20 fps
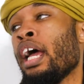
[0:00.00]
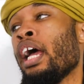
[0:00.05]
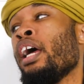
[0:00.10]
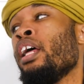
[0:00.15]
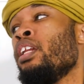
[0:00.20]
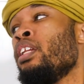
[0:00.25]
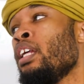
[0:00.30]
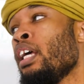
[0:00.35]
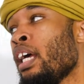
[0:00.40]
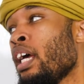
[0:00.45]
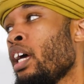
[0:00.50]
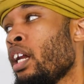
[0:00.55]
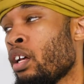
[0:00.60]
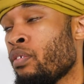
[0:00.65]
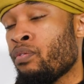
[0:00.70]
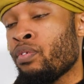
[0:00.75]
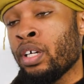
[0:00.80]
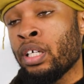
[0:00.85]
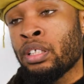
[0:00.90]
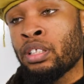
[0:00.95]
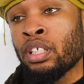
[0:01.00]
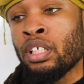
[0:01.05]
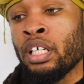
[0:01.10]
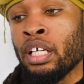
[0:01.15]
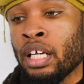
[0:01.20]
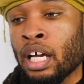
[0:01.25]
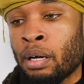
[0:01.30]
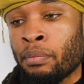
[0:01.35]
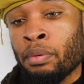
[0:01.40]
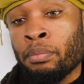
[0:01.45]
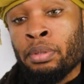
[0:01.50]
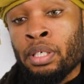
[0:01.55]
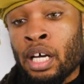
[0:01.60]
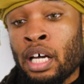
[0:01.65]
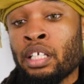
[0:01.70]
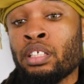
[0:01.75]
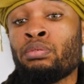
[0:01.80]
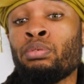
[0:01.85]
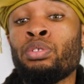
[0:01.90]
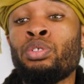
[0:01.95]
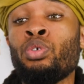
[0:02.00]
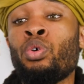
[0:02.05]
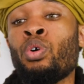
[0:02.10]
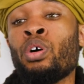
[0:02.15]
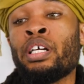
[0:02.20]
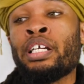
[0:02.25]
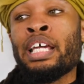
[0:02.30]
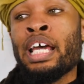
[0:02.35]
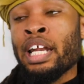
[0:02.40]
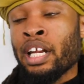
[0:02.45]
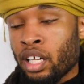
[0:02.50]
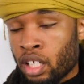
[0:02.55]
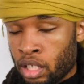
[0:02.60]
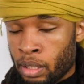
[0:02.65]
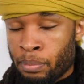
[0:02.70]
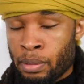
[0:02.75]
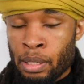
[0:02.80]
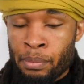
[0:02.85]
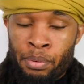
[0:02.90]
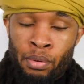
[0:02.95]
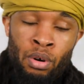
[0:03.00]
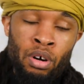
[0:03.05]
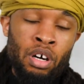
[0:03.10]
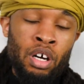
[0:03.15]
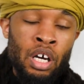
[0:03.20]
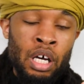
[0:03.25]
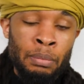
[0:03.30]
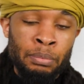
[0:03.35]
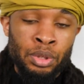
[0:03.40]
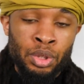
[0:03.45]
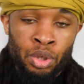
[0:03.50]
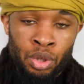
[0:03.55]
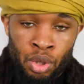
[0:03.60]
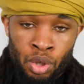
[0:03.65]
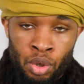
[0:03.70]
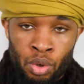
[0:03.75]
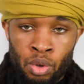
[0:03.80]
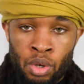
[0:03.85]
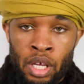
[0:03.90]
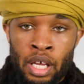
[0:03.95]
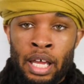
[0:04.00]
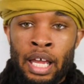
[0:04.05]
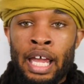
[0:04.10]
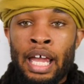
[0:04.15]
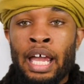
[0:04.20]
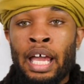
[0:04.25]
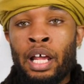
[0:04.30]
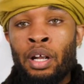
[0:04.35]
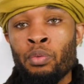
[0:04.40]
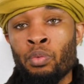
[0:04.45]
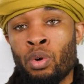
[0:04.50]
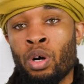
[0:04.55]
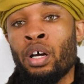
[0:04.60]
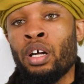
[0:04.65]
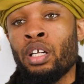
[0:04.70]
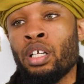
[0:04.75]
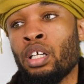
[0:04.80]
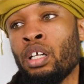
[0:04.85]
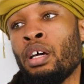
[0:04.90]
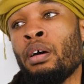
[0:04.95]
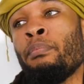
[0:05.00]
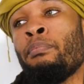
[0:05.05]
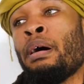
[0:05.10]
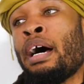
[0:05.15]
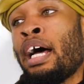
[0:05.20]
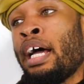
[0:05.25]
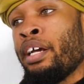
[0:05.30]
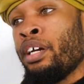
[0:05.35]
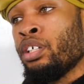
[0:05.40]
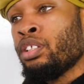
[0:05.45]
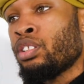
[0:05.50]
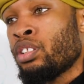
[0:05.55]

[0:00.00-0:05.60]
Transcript: and then eventually, I'm gonna be honest with you, organically, people will come to you and what? Buy your